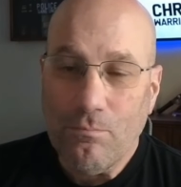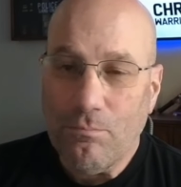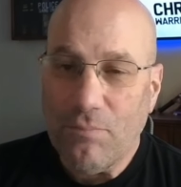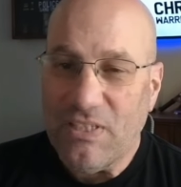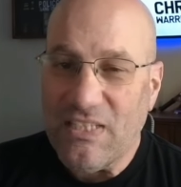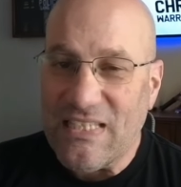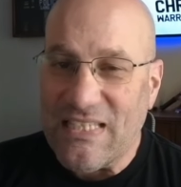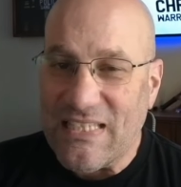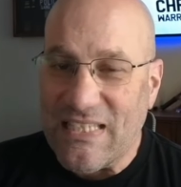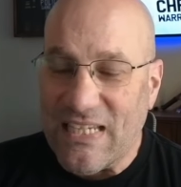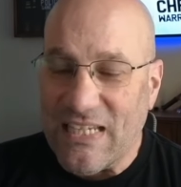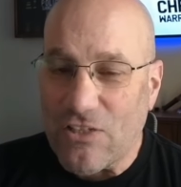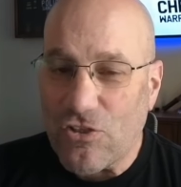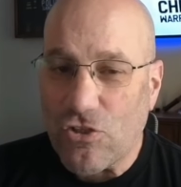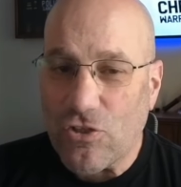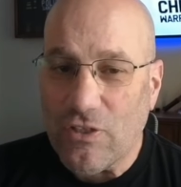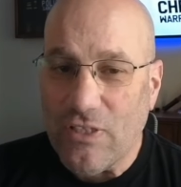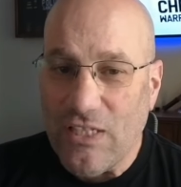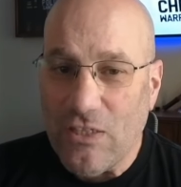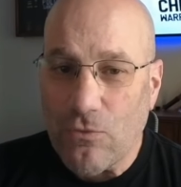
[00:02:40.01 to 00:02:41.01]

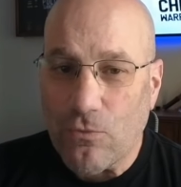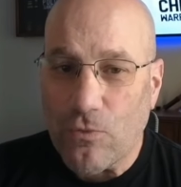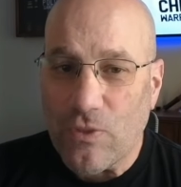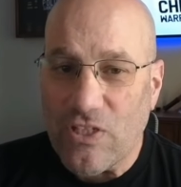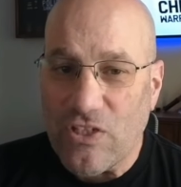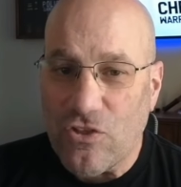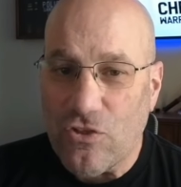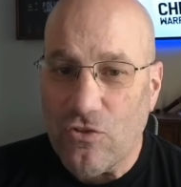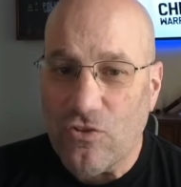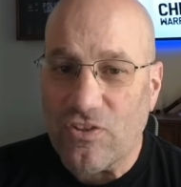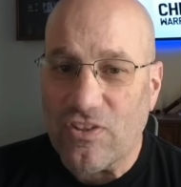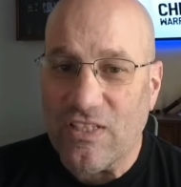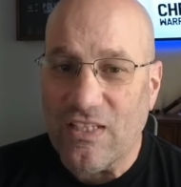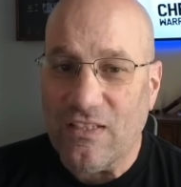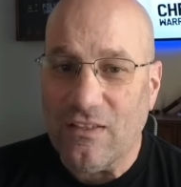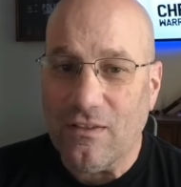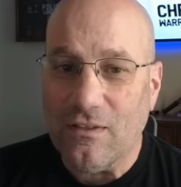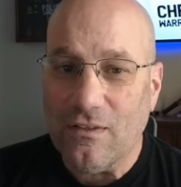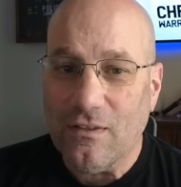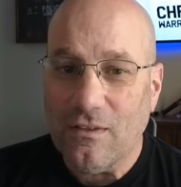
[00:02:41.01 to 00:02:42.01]
potentially
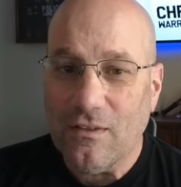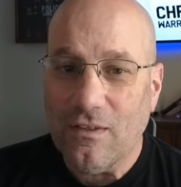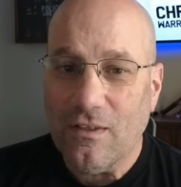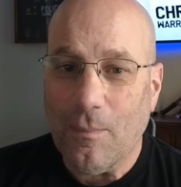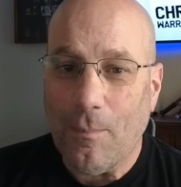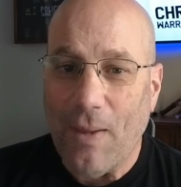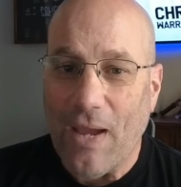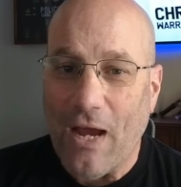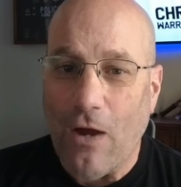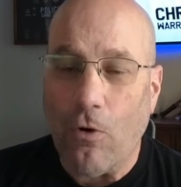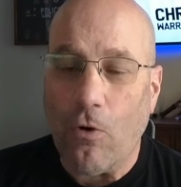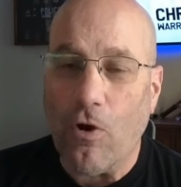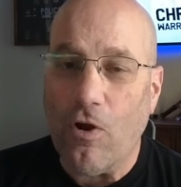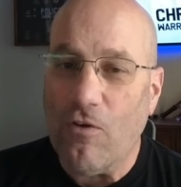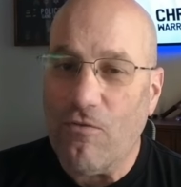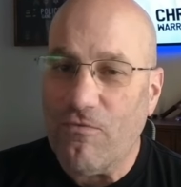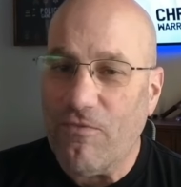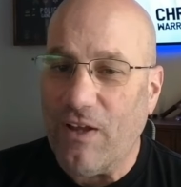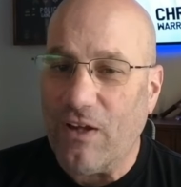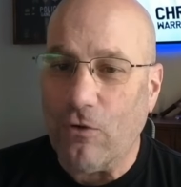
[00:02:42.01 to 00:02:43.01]
reducing the power
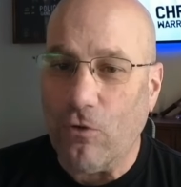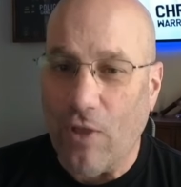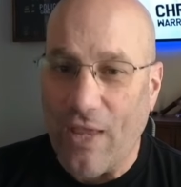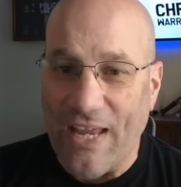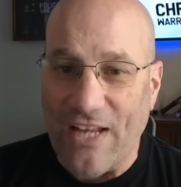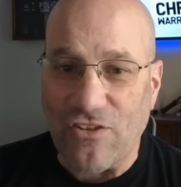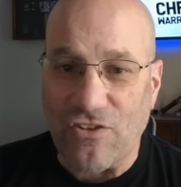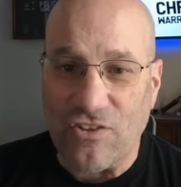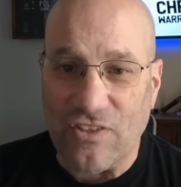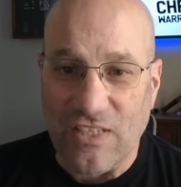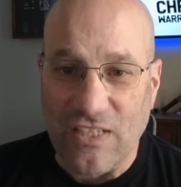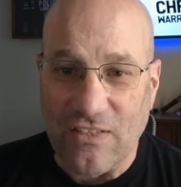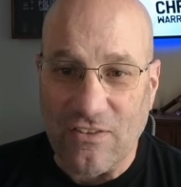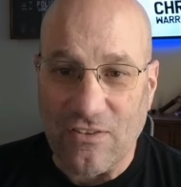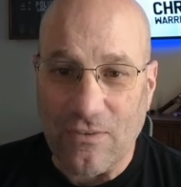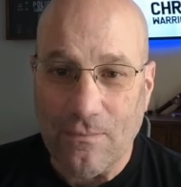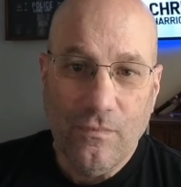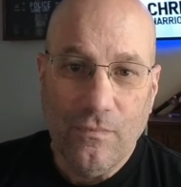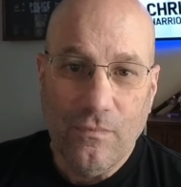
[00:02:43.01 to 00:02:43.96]
of federal agencies.